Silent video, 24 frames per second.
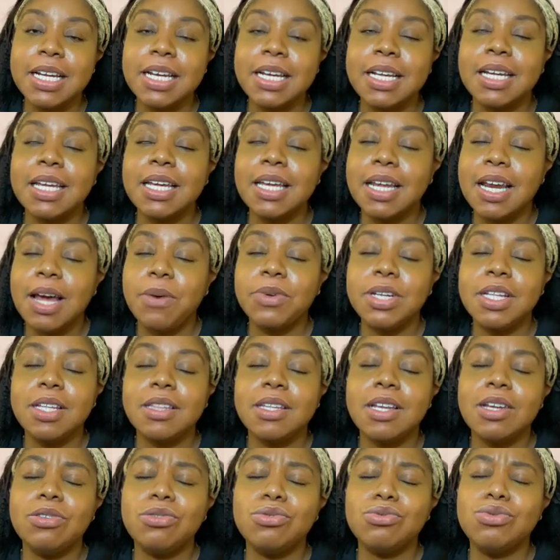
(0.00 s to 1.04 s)
And again, I want to
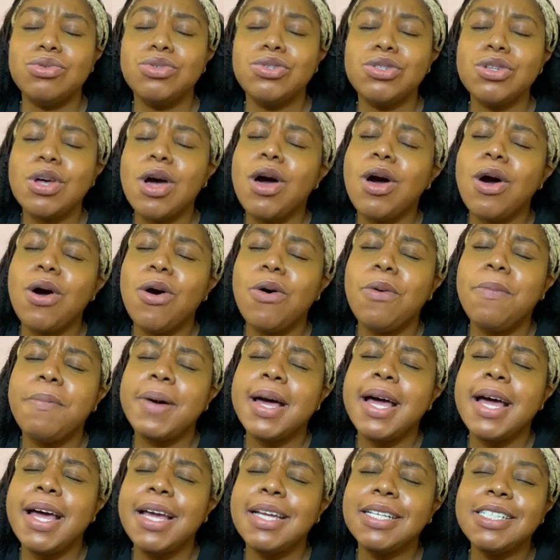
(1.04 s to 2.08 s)
thank you so
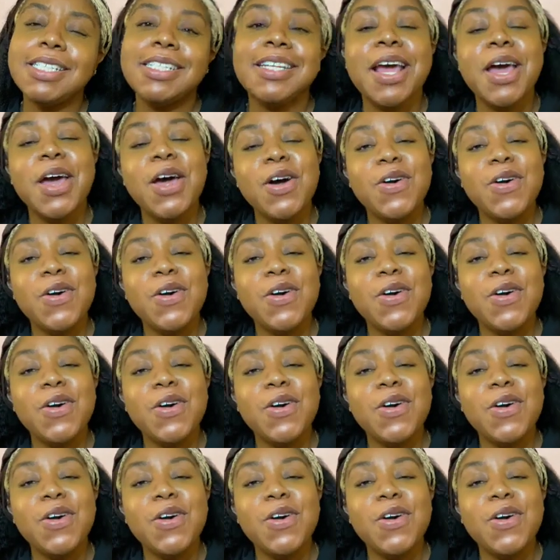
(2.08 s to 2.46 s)
much